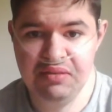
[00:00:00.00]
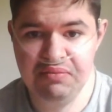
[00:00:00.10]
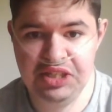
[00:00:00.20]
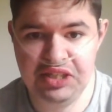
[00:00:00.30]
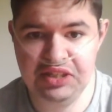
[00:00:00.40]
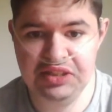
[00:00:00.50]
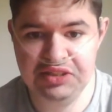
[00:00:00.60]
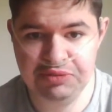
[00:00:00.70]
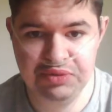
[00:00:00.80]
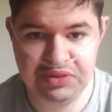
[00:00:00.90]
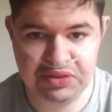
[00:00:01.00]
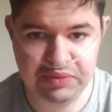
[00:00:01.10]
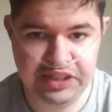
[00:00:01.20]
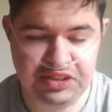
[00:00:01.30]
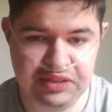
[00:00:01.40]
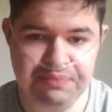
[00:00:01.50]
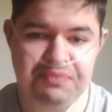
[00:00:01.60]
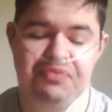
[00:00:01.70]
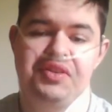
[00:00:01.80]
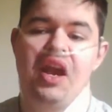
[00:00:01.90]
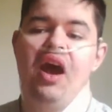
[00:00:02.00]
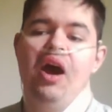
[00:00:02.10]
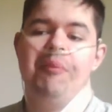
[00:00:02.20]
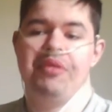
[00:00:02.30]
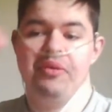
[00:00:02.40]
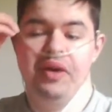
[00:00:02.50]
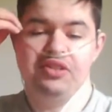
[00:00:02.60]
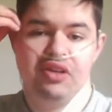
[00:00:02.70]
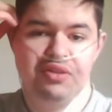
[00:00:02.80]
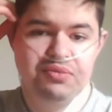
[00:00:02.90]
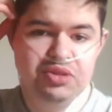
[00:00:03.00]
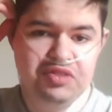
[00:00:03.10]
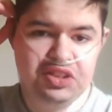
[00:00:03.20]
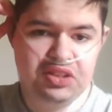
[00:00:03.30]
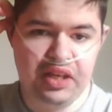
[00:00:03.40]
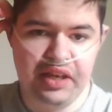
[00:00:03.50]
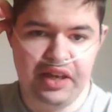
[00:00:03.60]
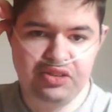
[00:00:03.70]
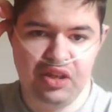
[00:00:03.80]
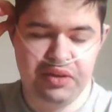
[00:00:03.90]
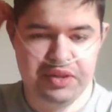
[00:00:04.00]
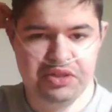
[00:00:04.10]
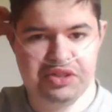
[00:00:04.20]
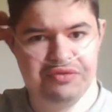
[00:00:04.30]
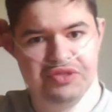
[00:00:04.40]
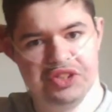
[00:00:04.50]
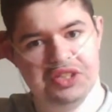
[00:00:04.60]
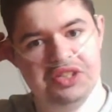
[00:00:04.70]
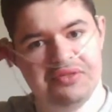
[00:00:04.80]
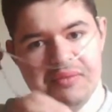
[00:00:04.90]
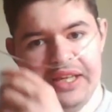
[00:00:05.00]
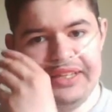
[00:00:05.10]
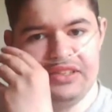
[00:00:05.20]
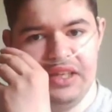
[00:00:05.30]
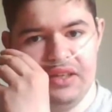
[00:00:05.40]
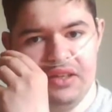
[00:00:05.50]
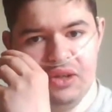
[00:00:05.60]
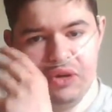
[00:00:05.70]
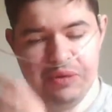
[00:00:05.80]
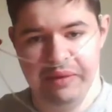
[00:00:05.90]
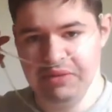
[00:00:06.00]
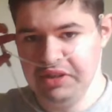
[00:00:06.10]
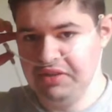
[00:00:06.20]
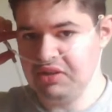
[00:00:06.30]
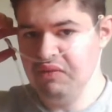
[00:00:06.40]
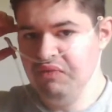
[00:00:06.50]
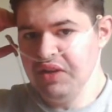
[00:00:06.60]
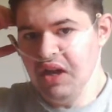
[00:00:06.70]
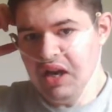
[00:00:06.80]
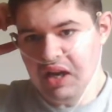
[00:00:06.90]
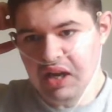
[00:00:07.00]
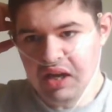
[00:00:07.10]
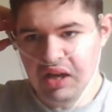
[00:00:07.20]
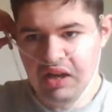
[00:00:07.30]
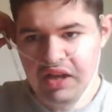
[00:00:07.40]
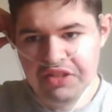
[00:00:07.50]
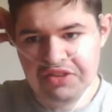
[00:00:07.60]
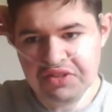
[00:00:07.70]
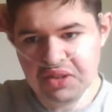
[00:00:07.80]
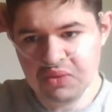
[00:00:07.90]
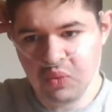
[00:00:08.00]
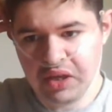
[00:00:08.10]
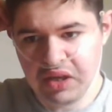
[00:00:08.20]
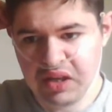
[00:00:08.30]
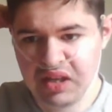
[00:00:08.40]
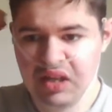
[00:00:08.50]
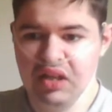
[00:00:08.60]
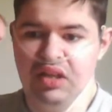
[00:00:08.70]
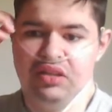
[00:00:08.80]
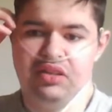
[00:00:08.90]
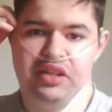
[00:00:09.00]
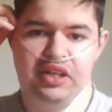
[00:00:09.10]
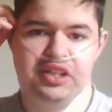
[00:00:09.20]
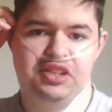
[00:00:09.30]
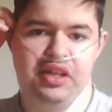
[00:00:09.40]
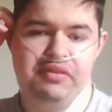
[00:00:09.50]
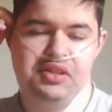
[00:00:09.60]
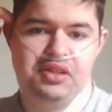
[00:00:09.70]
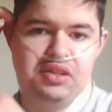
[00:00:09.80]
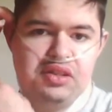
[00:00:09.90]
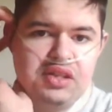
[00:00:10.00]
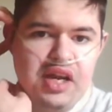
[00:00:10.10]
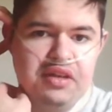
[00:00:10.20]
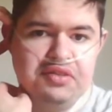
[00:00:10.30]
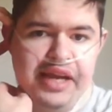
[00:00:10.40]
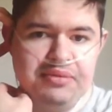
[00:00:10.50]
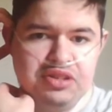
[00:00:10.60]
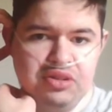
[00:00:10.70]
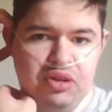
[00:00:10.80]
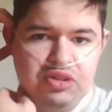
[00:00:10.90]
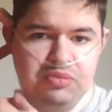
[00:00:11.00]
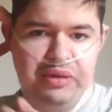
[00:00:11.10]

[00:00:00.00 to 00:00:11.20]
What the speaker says: because this movie's gonna erase them. But then when I saw the movie, and I saw they were using footage from Last Stand and Logan's memories, in the scene where young Xavier kind of taps into Logan's